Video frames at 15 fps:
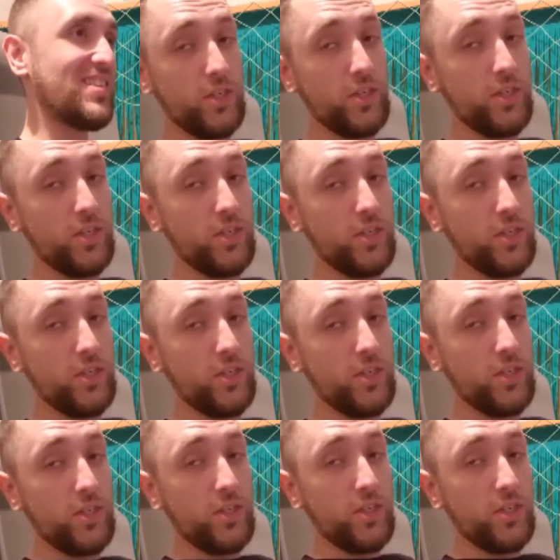Robert
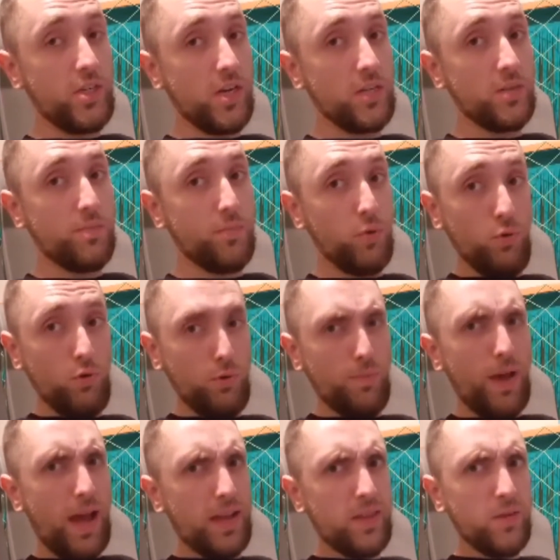Anthony just pulled
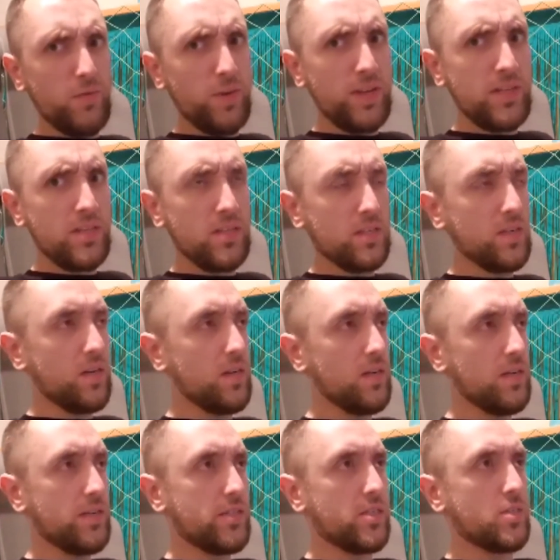back the ring skirt,
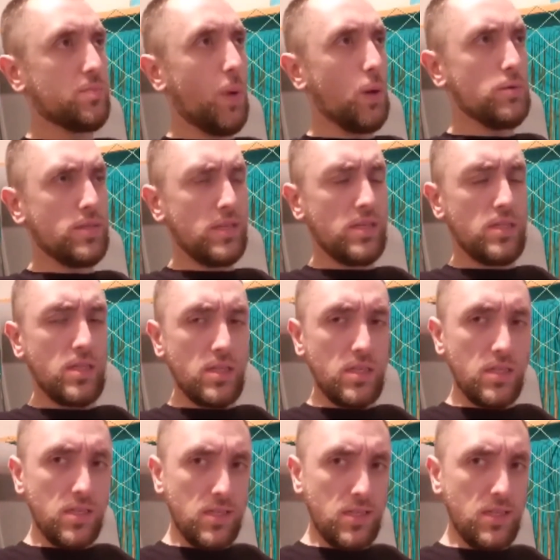exposing the
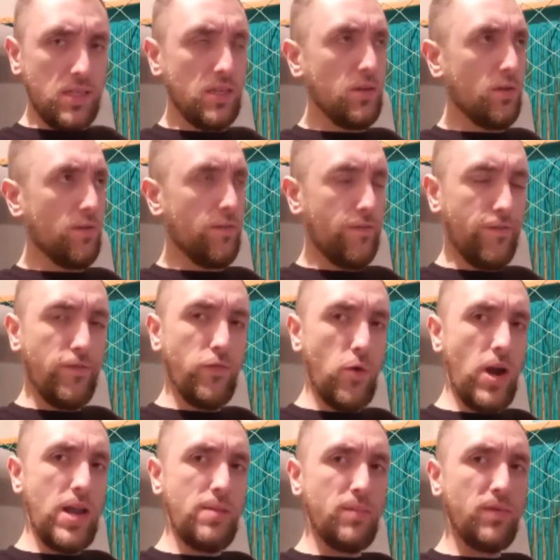steel
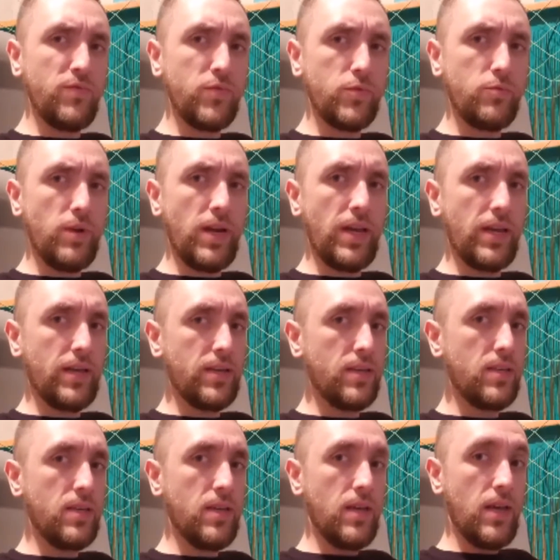frame of the ring,
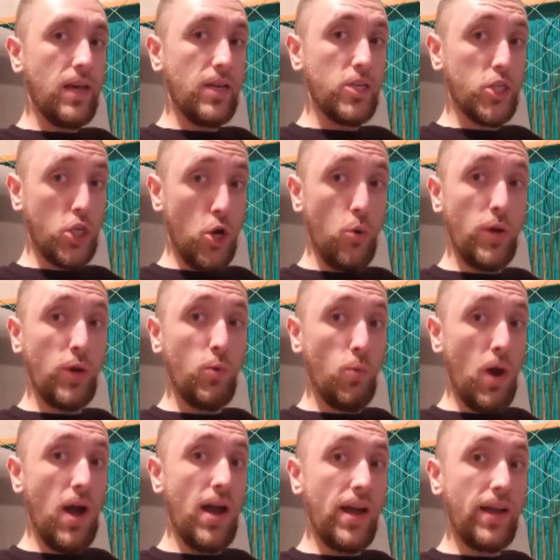and showing
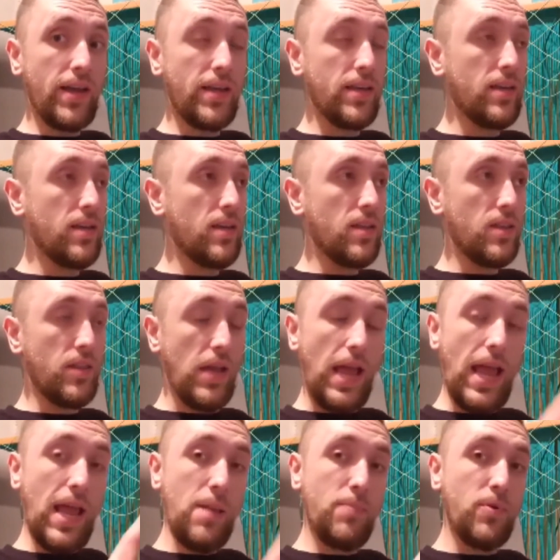why the
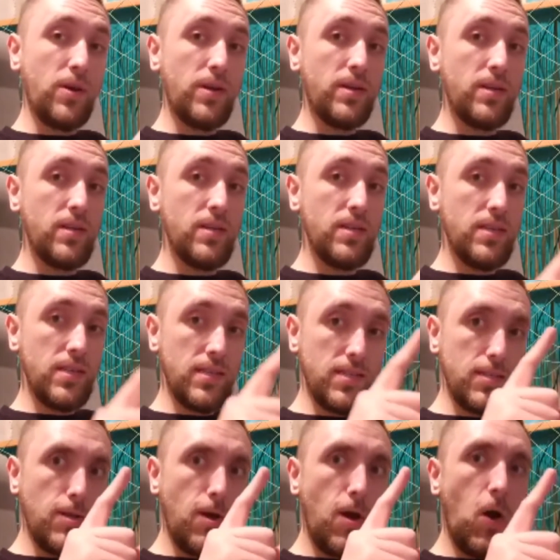apron is
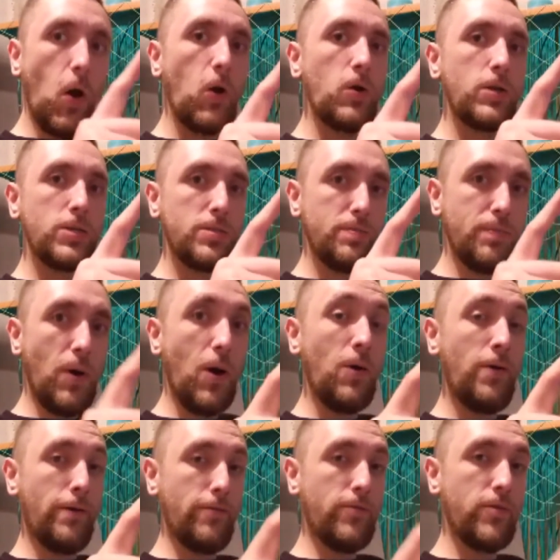the hardest
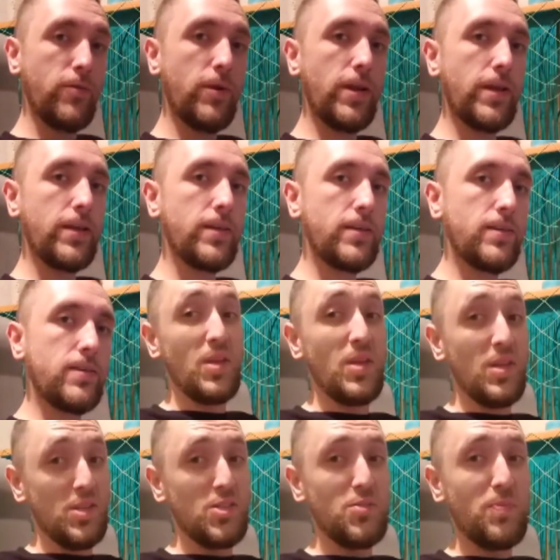part of the
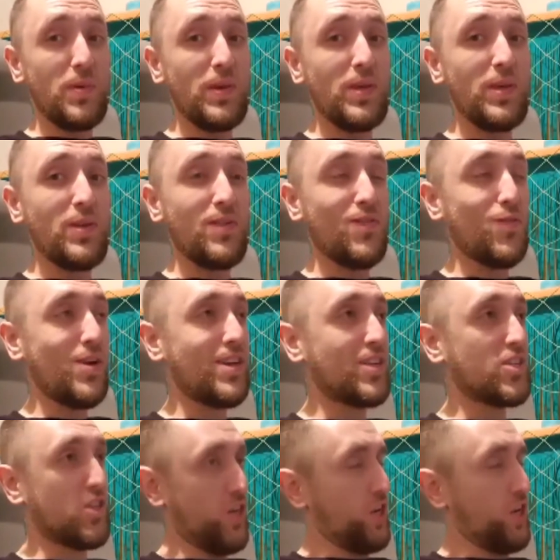ring. Speaking of which,